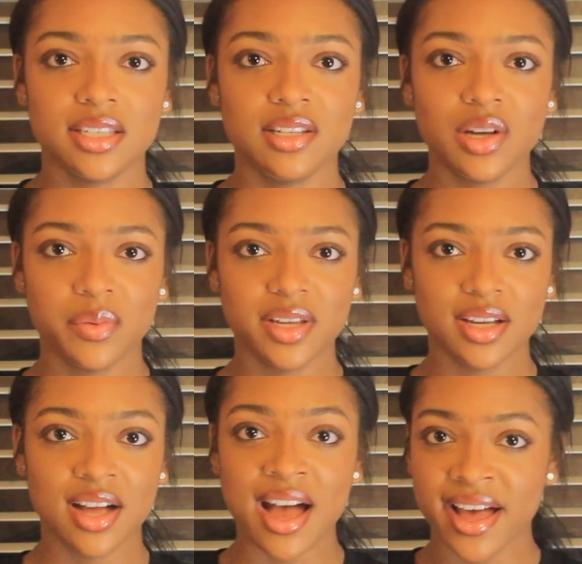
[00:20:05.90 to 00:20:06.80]

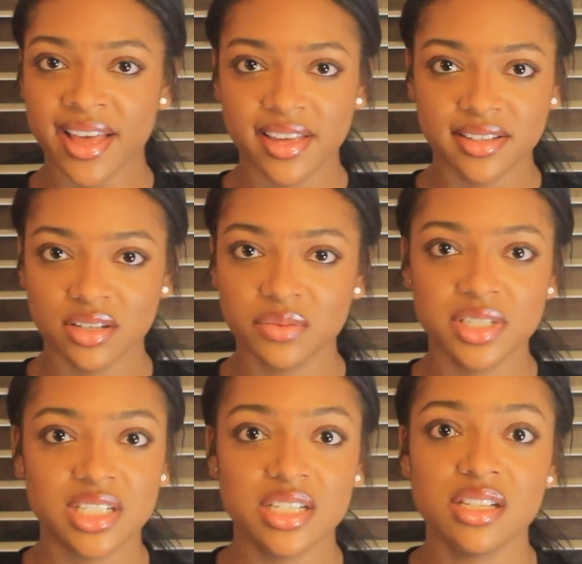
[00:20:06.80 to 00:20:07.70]
knowing God,
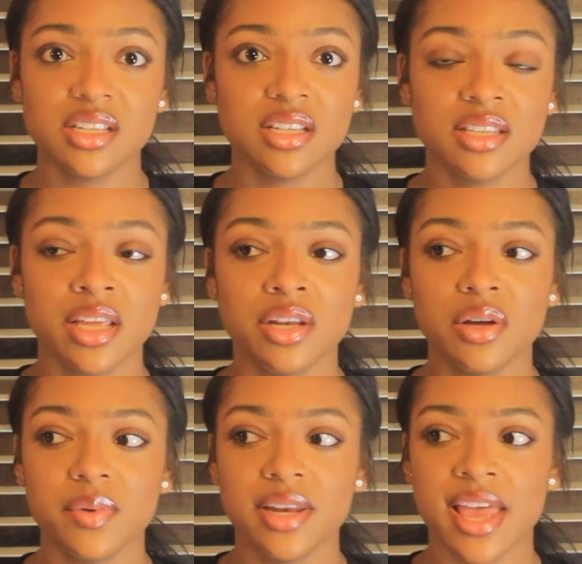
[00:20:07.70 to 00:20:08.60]
knowing Jesus, and
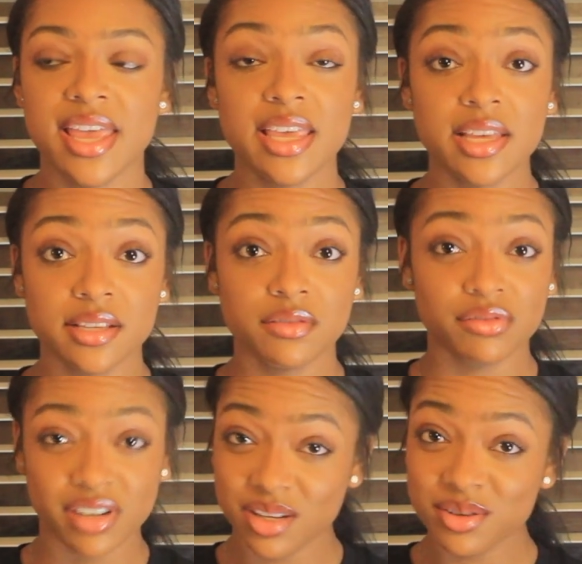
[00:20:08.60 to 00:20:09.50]
knowing that he is
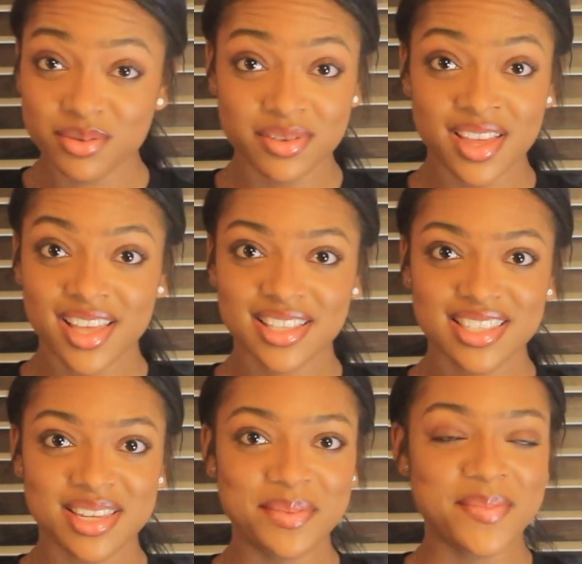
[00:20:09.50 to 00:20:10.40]
real
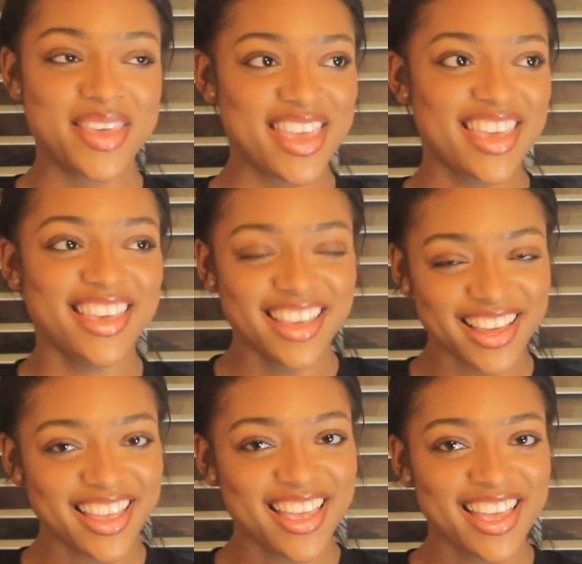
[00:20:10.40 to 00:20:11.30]
to me
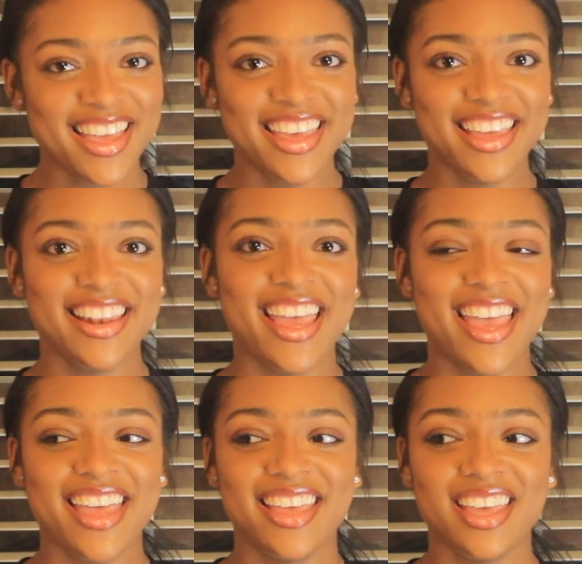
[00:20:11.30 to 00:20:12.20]
and
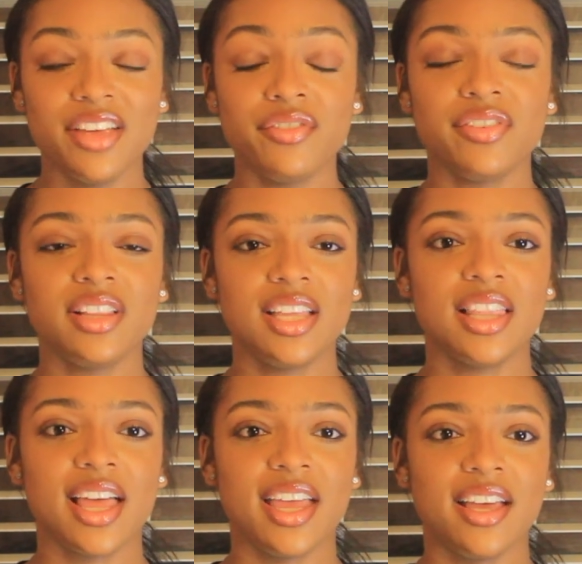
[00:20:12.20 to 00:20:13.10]
that he really
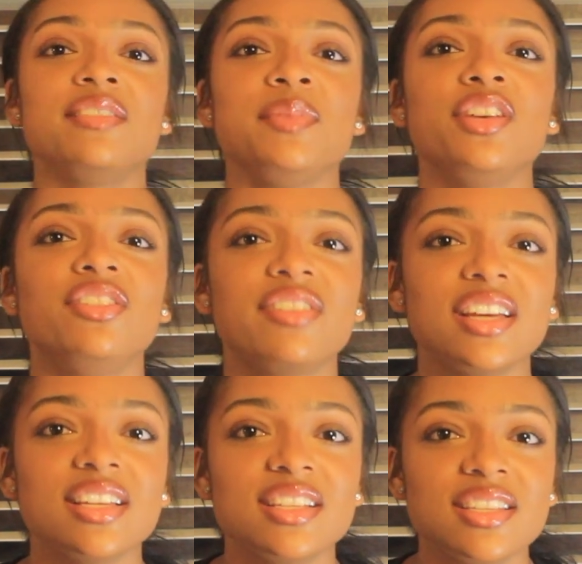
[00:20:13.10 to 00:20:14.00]
like gives me
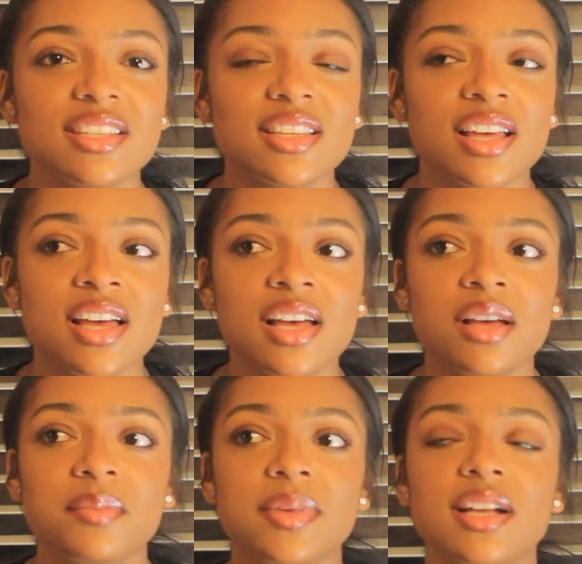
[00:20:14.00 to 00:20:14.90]
grace.
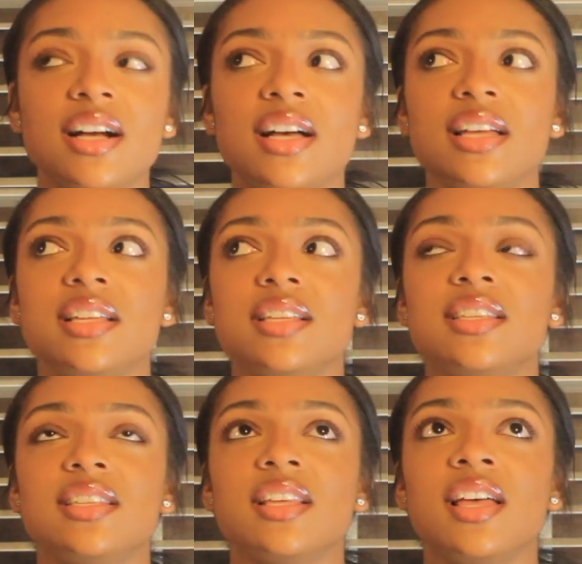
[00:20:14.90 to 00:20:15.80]
Because